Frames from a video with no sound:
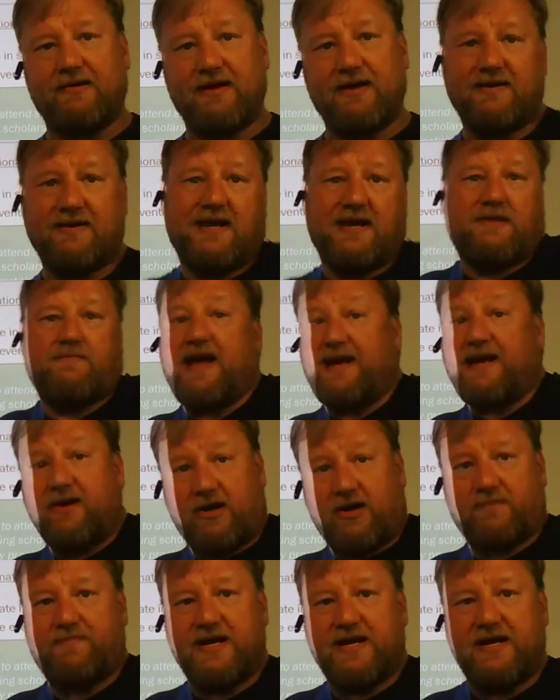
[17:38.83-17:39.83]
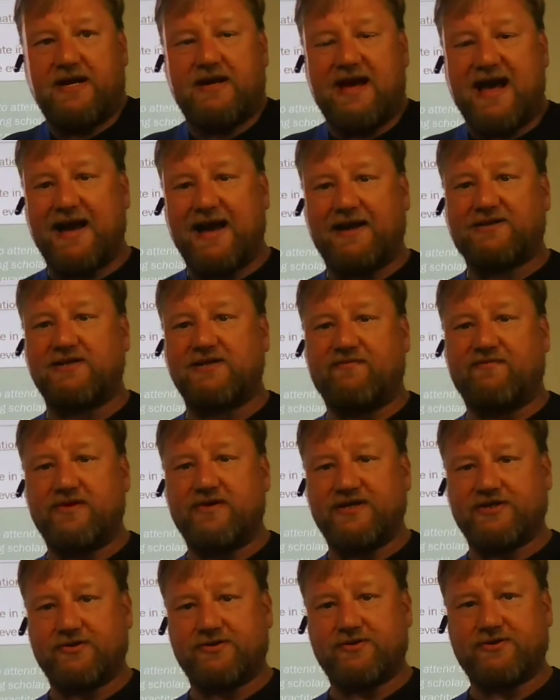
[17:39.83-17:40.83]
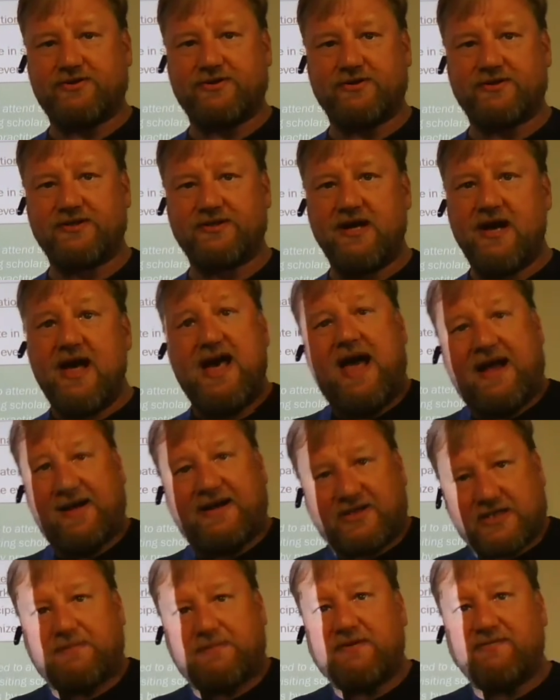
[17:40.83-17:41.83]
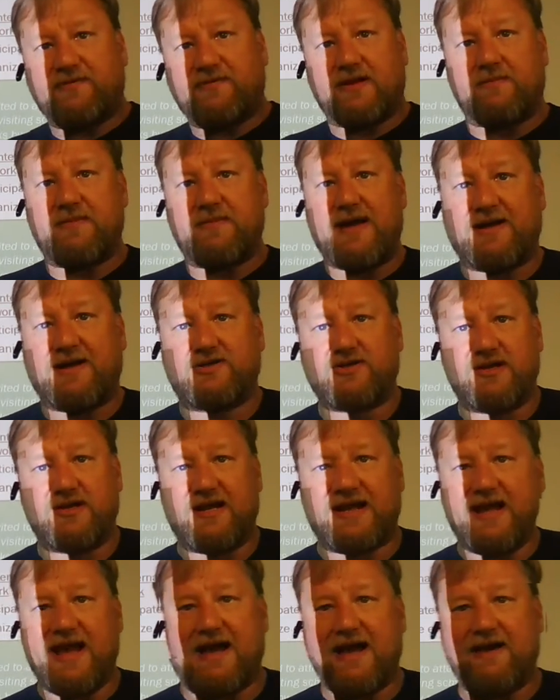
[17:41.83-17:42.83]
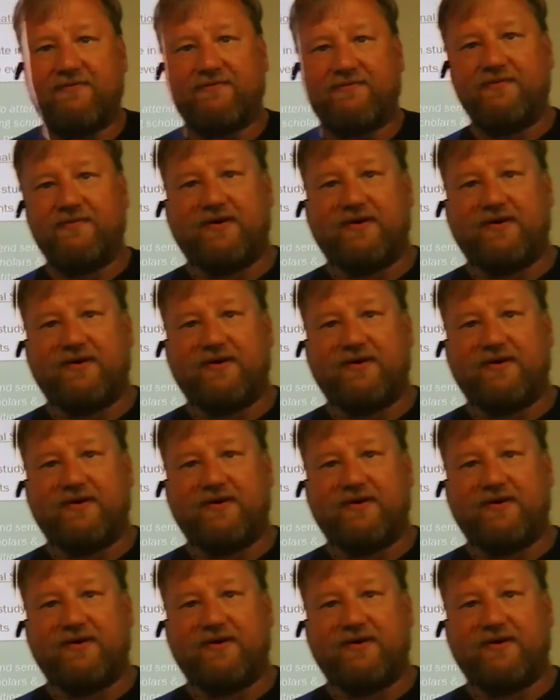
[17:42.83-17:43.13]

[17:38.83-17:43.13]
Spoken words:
and they may not be active researchers. And some of them actually have